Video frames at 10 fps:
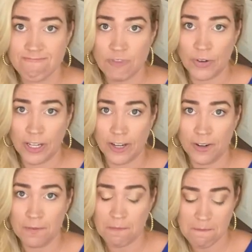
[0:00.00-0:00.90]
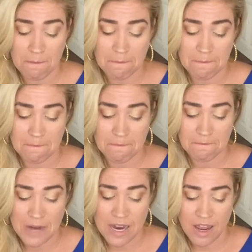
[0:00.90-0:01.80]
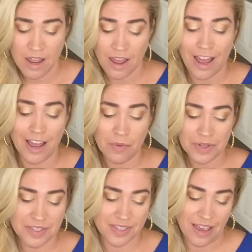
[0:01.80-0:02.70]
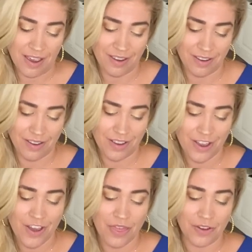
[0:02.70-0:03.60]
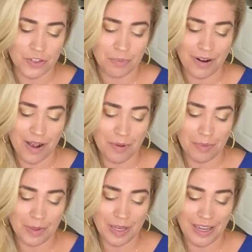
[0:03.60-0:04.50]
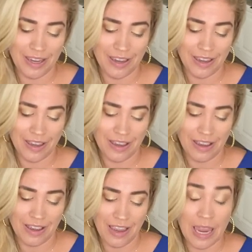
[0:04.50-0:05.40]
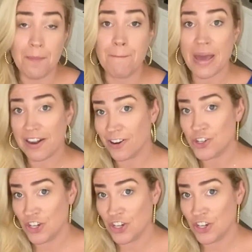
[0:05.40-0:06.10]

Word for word: Really, dude. I would say there's probably a better